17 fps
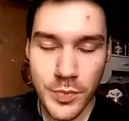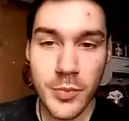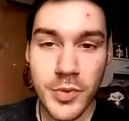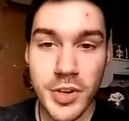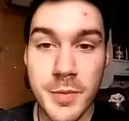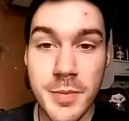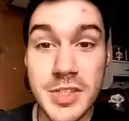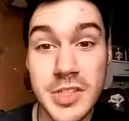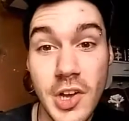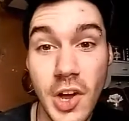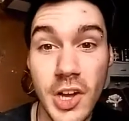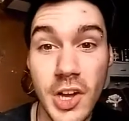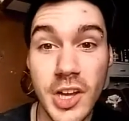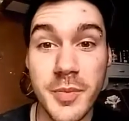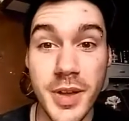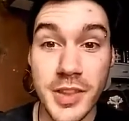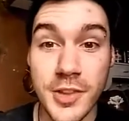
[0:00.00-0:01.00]
we're going to be
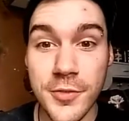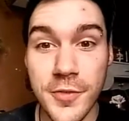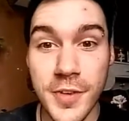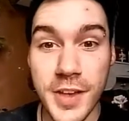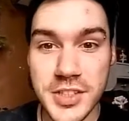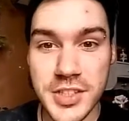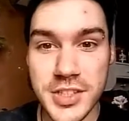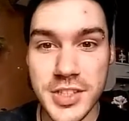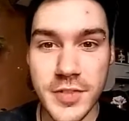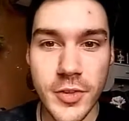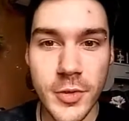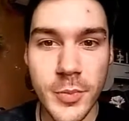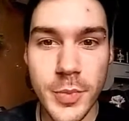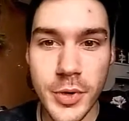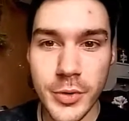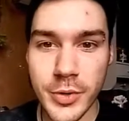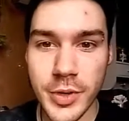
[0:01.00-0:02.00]
talking about the phases of the
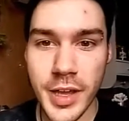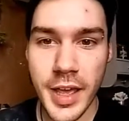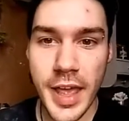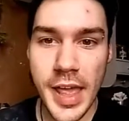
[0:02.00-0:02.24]
moon,